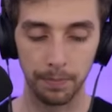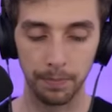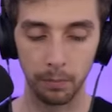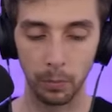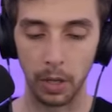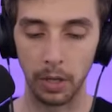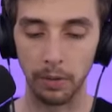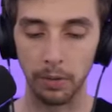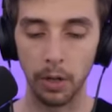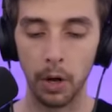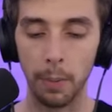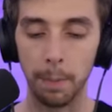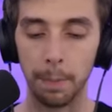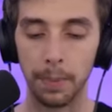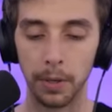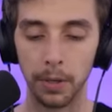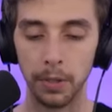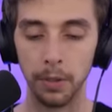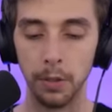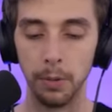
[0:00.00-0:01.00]
well, not
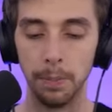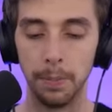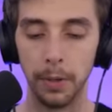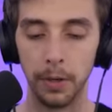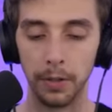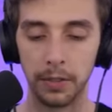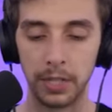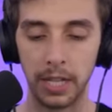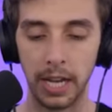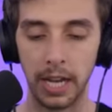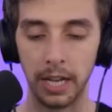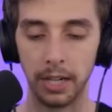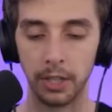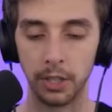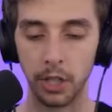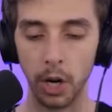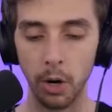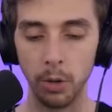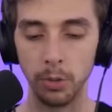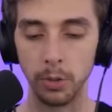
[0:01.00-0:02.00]
Blue, but uh,
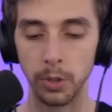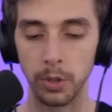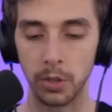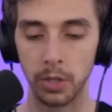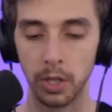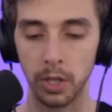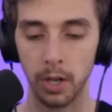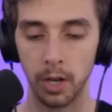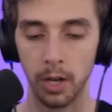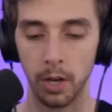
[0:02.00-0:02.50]
Ghost